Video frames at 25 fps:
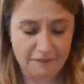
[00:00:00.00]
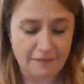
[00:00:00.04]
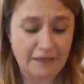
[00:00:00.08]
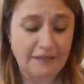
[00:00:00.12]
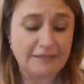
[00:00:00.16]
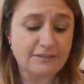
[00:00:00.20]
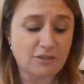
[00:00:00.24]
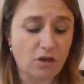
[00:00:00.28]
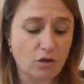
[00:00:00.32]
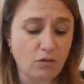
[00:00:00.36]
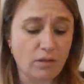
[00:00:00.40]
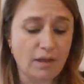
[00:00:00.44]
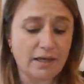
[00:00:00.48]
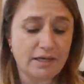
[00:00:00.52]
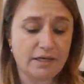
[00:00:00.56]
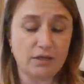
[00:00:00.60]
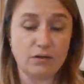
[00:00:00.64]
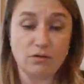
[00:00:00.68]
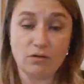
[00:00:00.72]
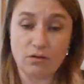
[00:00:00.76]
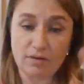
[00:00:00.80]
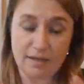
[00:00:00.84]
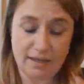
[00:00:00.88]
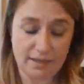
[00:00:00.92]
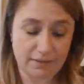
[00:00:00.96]
They don't like
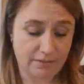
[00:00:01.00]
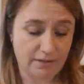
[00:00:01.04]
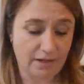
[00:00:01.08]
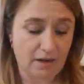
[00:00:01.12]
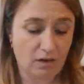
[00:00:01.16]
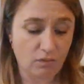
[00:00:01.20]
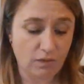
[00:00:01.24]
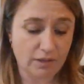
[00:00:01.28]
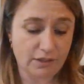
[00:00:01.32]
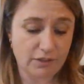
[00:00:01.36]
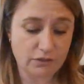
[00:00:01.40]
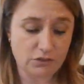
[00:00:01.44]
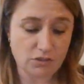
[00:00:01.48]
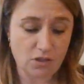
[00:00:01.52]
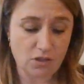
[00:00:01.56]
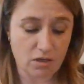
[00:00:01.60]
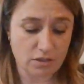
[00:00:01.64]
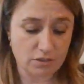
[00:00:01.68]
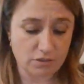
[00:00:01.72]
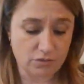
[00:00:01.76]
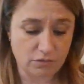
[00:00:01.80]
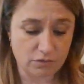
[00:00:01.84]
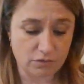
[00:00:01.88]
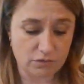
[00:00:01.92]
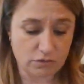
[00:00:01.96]
you. Okay, they don't like you
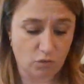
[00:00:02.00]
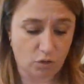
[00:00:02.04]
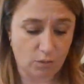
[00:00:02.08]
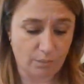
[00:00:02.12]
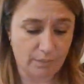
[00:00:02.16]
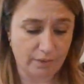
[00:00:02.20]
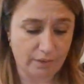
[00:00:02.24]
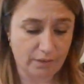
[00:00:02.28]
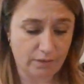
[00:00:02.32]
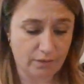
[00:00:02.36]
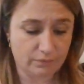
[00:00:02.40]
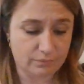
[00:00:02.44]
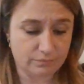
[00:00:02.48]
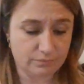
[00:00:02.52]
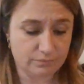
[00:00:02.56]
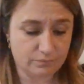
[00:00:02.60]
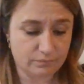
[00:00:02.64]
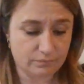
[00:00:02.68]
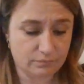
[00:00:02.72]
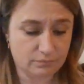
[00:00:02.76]
talking to a Scorpio.